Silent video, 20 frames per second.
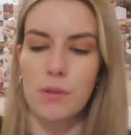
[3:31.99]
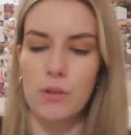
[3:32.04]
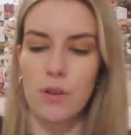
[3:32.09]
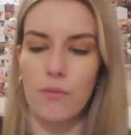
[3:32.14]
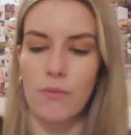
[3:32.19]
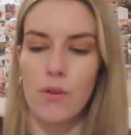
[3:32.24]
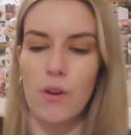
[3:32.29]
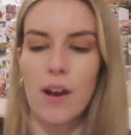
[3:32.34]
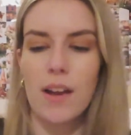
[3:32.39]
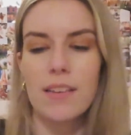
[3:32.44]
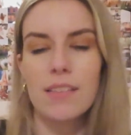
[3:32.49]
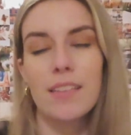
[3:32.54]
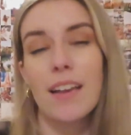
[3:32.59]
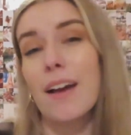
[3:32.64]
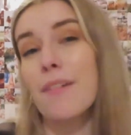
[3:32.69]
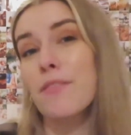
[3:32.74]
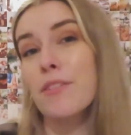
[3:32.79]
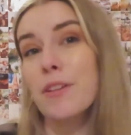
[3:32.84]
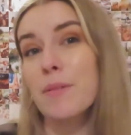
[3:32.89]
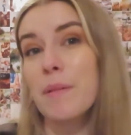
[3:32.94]
So if you guys
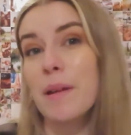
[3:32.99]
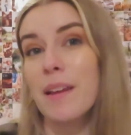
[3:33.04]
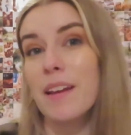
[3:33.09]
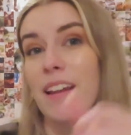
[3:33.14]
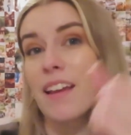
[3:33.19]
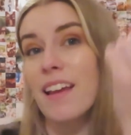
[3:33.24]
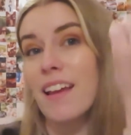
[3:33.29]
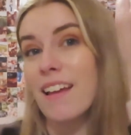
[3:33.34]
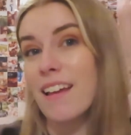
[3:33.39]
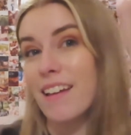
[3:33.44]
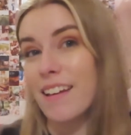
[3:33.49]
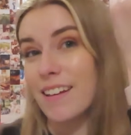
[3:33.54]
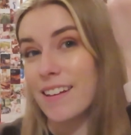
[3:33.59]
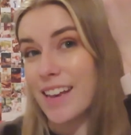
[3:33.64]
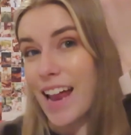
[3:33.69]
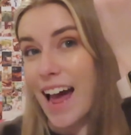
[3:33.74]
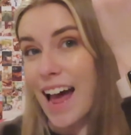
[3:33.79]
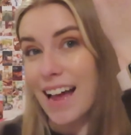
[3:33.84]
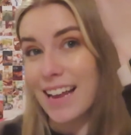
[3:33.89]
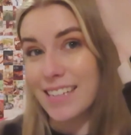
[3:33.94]
have a little bit
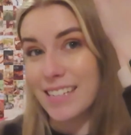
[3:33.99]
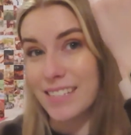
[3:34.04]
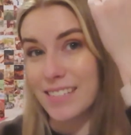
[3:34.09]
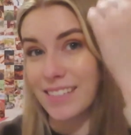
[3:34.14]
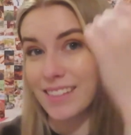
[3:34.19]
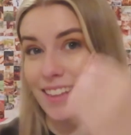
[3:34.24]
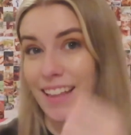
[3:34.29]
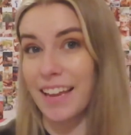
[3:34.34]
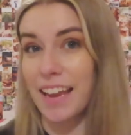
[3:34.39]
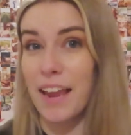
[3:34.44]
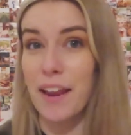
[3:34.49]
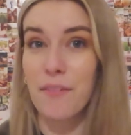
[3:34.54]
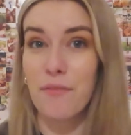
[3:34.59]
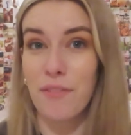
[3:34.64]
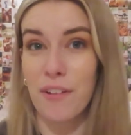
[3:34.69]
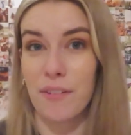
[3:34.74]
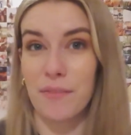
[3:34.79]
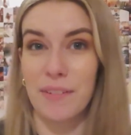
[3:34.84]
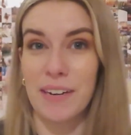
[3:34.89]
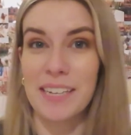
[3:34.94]
not like
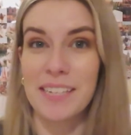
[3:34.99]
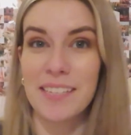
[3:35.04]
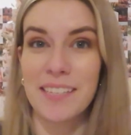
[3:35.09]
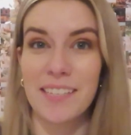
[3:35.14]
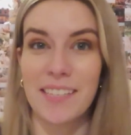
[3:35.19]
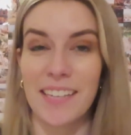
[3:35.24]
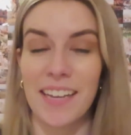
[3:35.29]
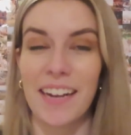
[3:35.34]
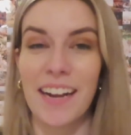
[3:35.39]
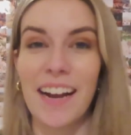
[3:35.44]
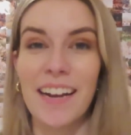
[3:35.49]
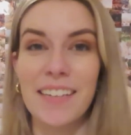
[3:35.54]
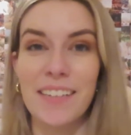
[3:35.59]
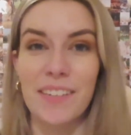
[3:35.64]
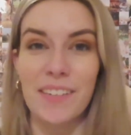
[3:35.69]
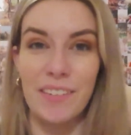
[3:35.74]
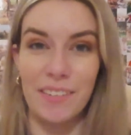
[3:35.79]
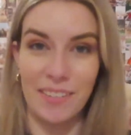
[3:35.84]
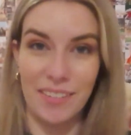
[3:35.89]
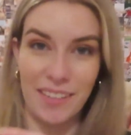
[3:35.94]
infant wrists like I
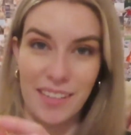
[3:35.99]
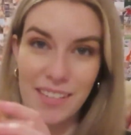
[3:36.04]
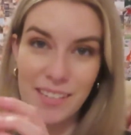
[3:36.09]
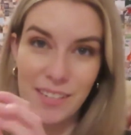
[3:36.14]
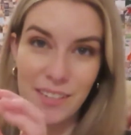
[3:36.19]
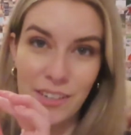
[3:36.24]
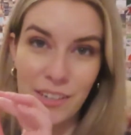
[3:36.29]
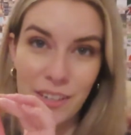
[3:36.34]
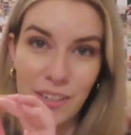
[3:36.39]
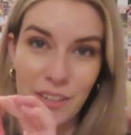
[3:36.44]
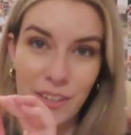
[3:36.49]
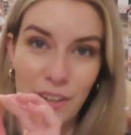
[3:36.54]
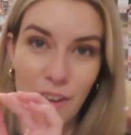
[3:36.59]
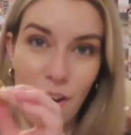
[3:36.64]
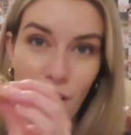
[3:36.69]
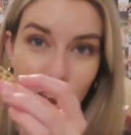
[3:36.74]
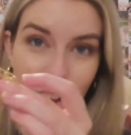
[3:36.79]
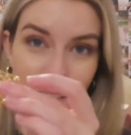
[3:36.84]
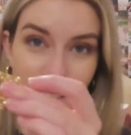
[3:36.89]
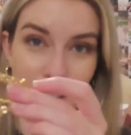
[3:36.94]
do, these are
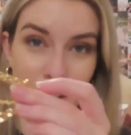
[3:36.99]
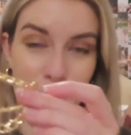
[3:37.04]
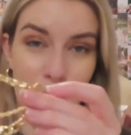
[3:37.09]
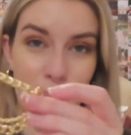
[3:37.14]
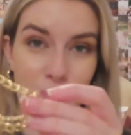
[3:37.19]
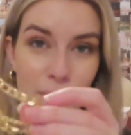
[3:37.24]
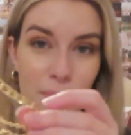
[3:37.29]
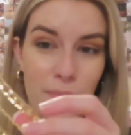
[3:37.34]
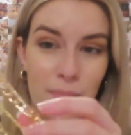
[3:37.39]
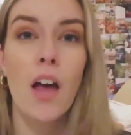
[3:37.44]
awesome.